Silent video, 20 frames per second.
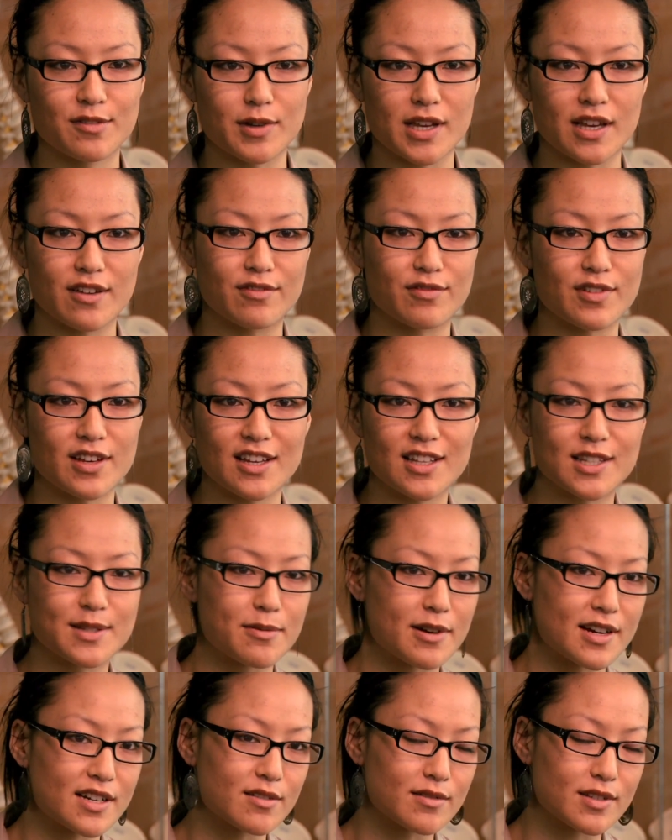we have
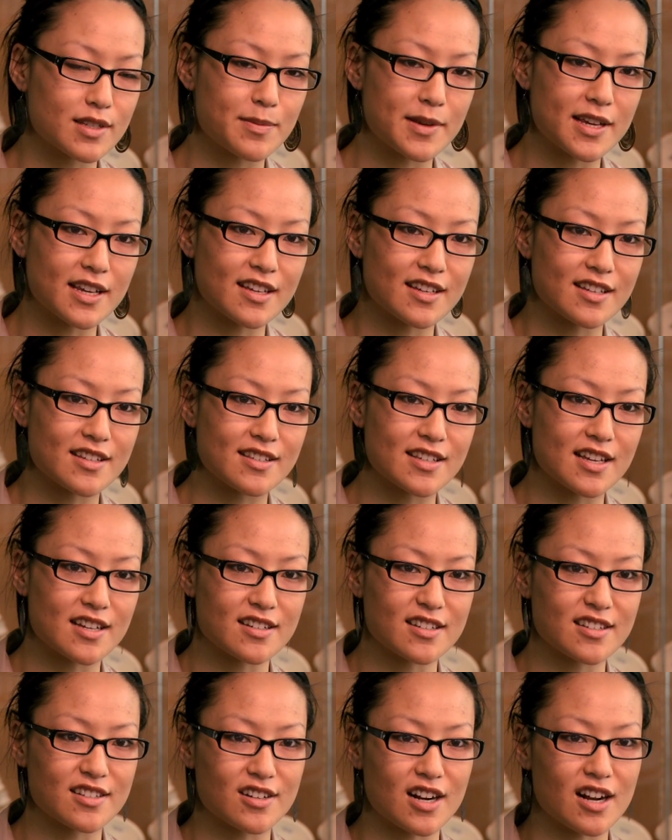inspirational speakers
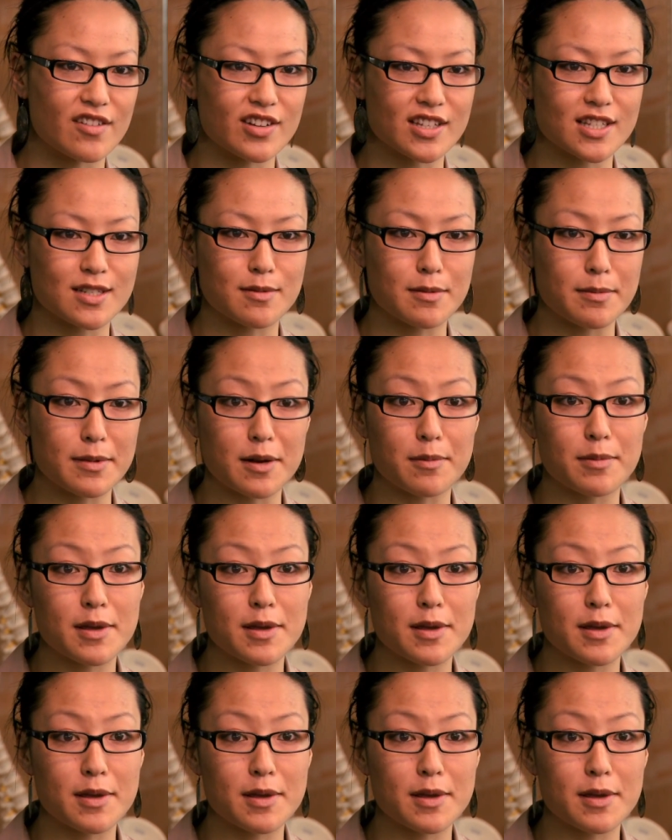that just drive us to be better